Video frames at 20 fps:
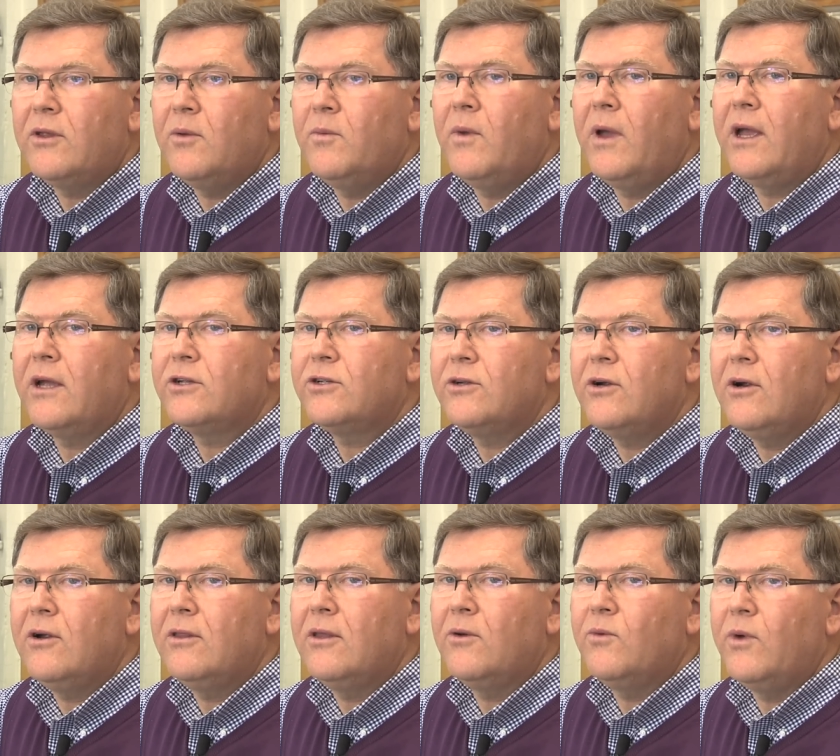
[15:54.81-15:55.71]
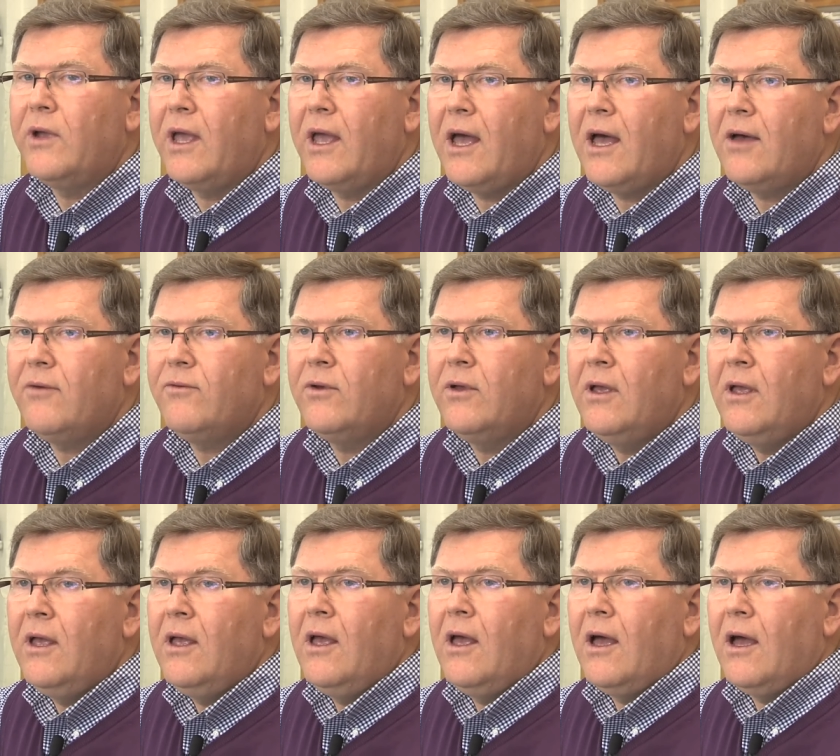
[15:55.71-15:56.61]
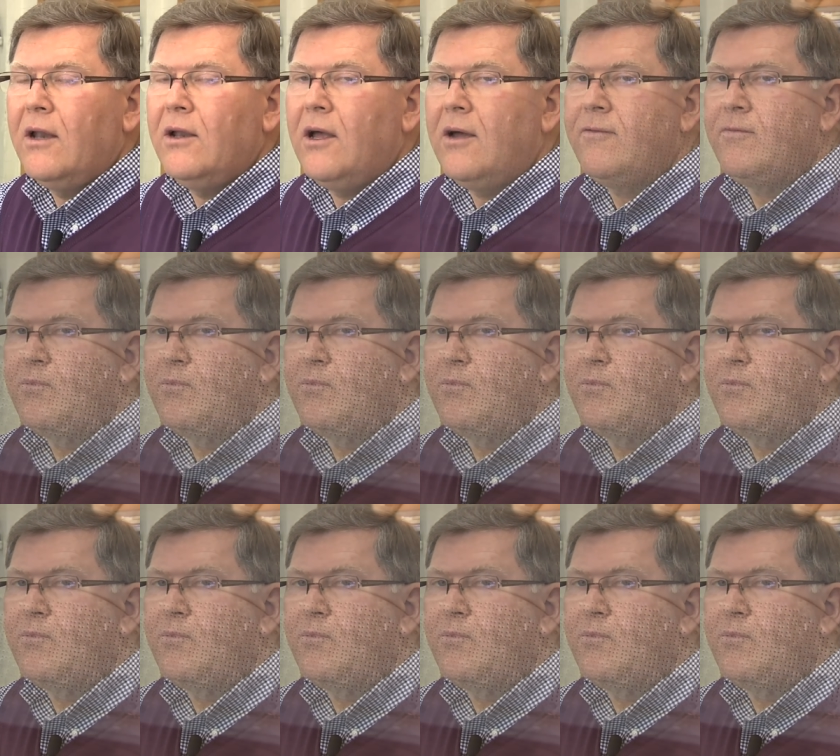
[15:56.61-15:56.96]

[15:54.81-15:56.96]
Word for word: to make sure that we have enough